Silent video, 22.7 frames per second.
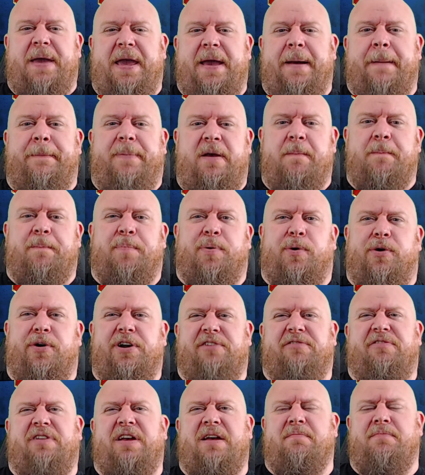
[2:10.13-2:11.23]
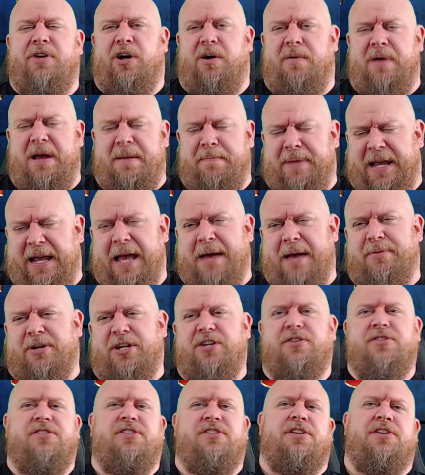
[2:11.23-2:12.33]
being a bit bored of him not being able to
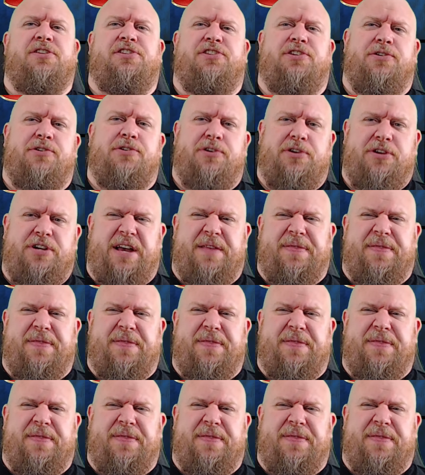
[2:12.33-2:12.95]
use the suit,